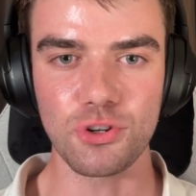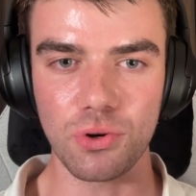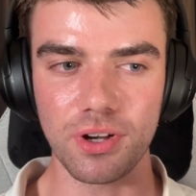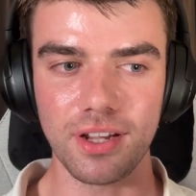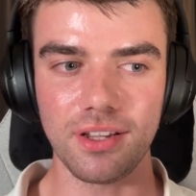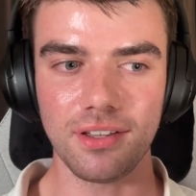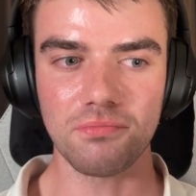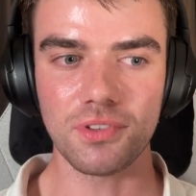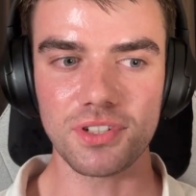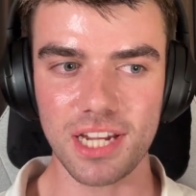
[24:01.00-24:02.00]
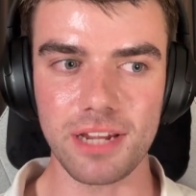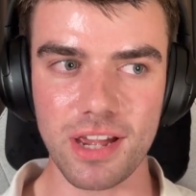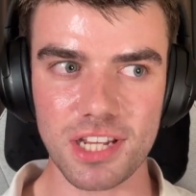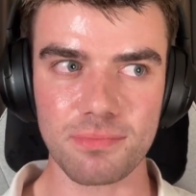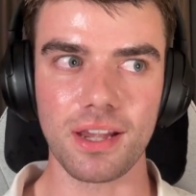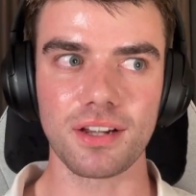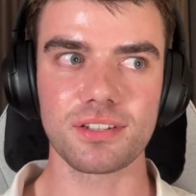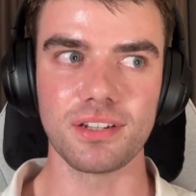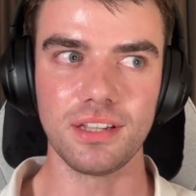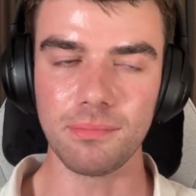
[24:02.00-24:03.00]
enjoy the team
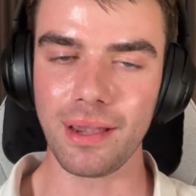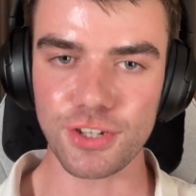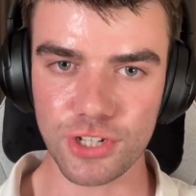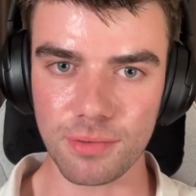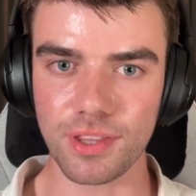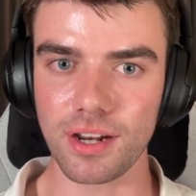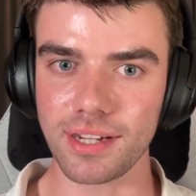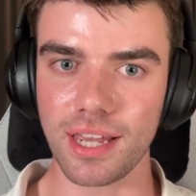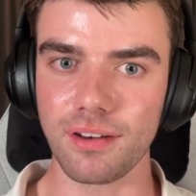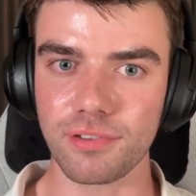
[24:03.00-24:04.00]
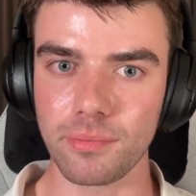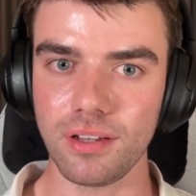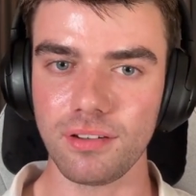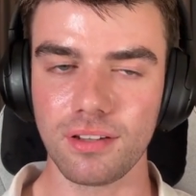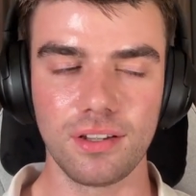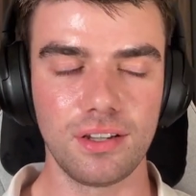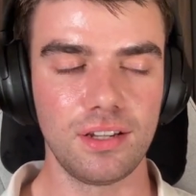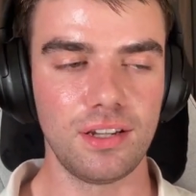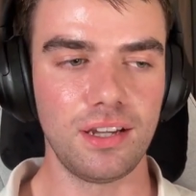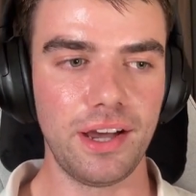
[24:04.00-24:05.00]
aspect and the mateship that I get from it.
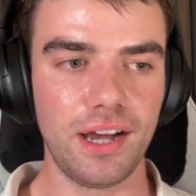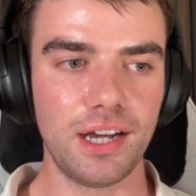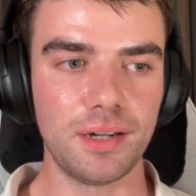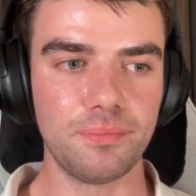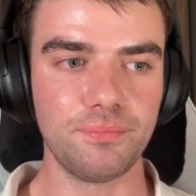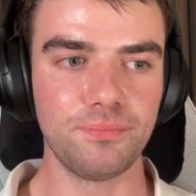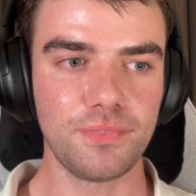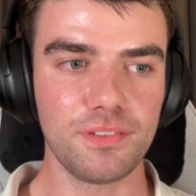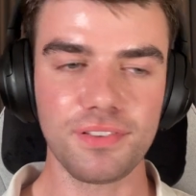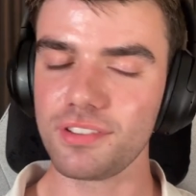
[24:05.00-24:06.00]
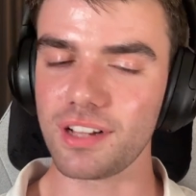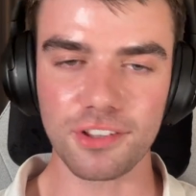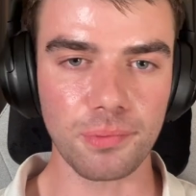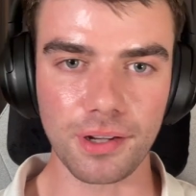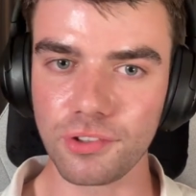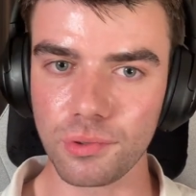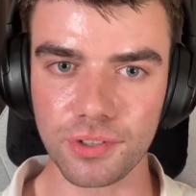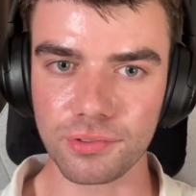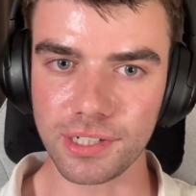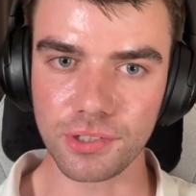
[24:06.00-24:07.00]
The physical aspect is
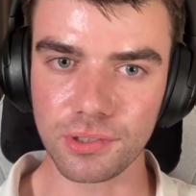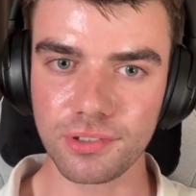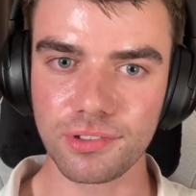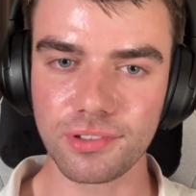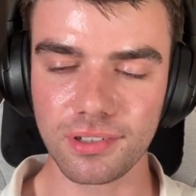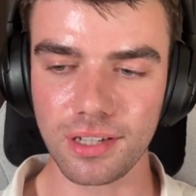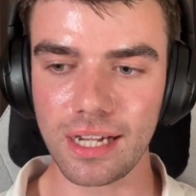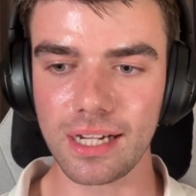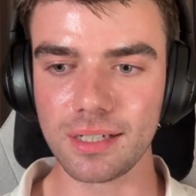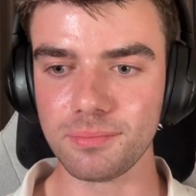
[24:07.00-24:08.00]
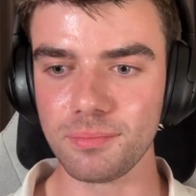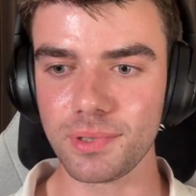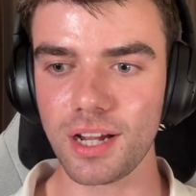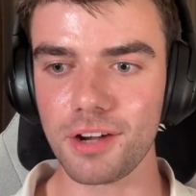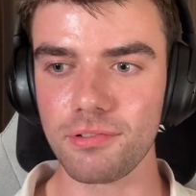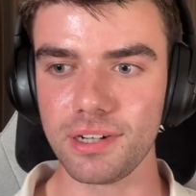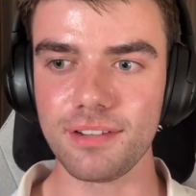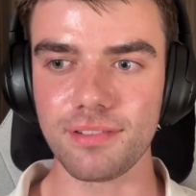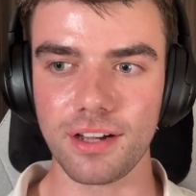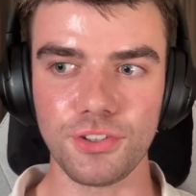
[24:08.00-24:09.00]
always really good, but I
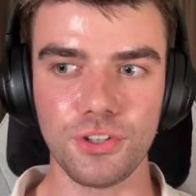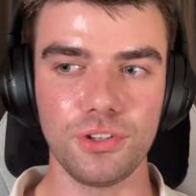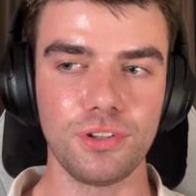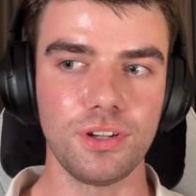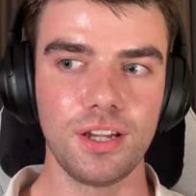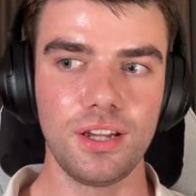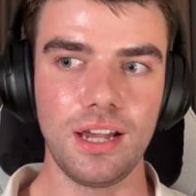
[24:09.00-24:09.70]
really value